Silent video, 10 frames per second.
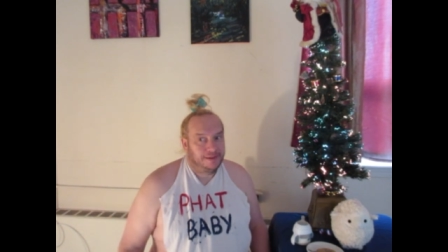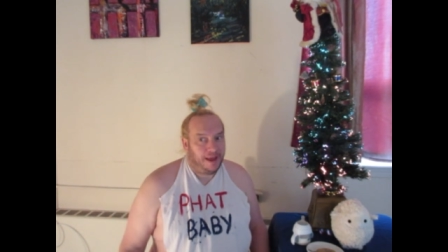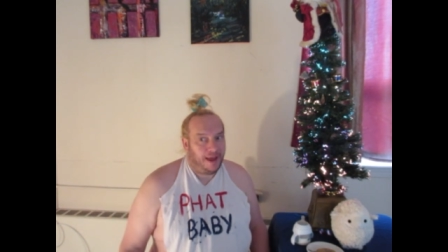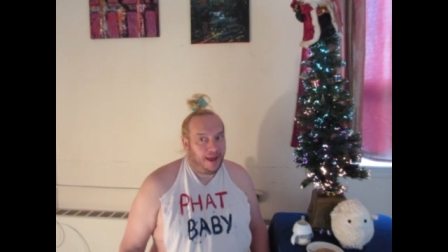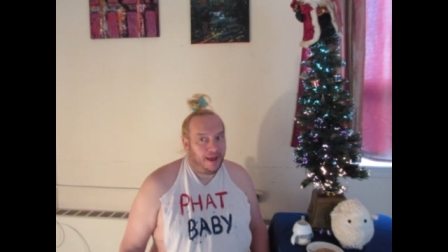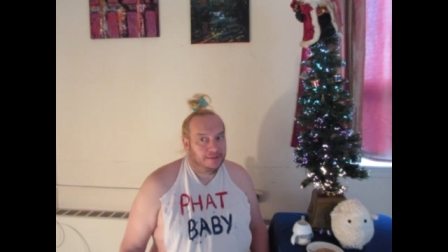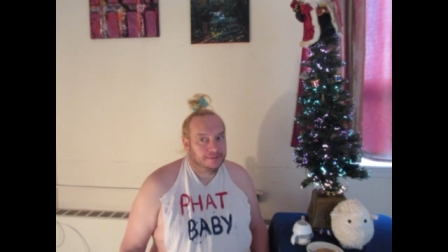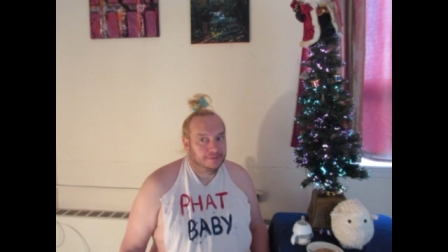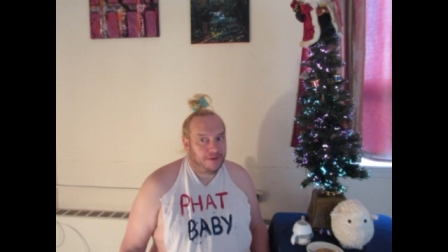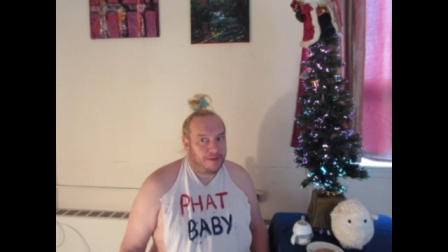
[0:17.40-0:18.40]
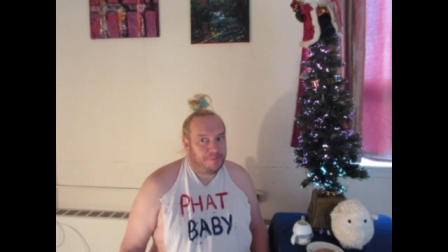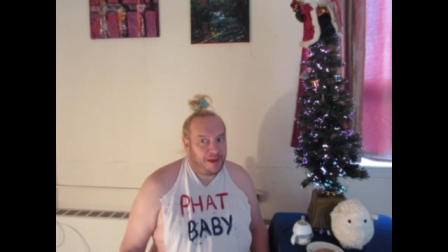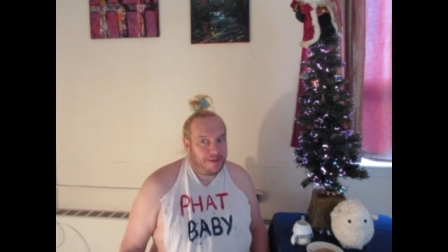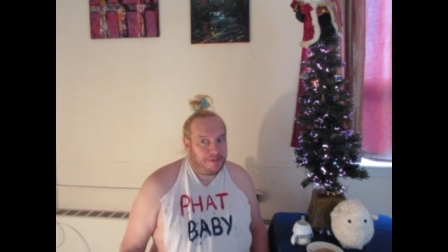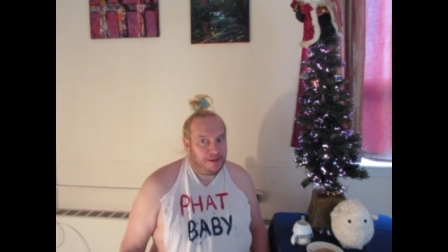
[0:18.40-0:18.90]
Yeah, fat
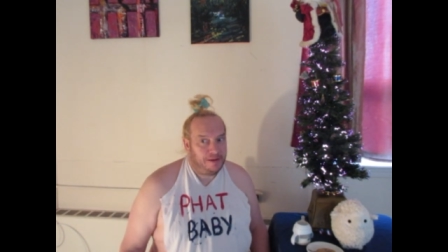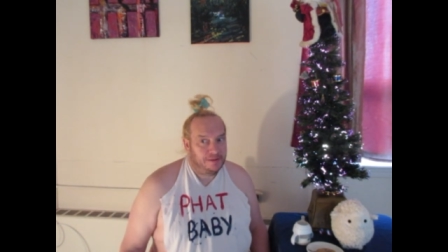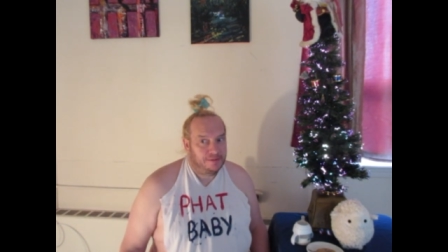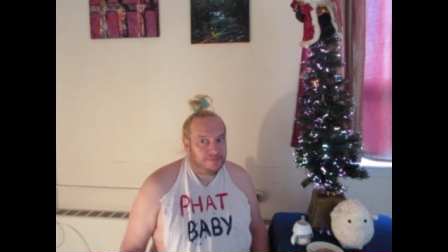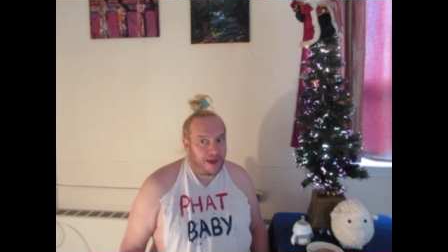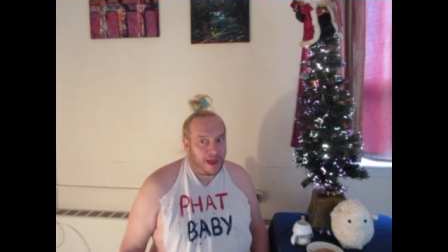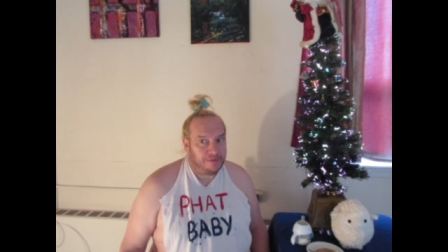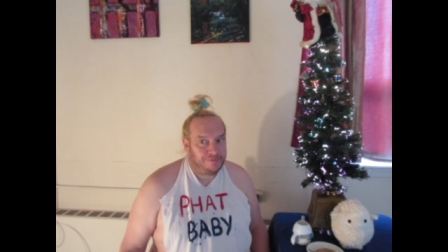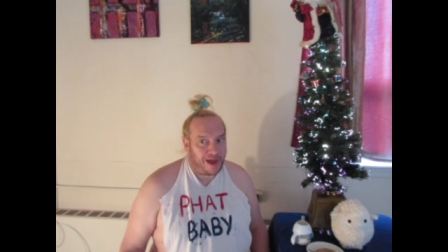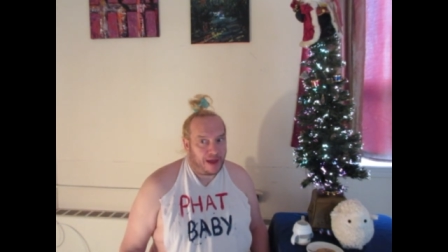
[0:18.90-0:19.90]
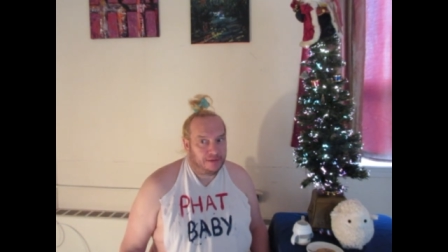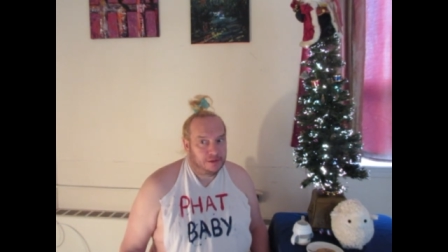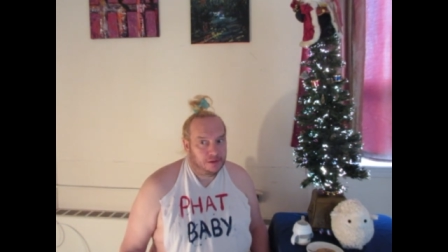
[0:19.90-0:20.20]
baby, fat fat.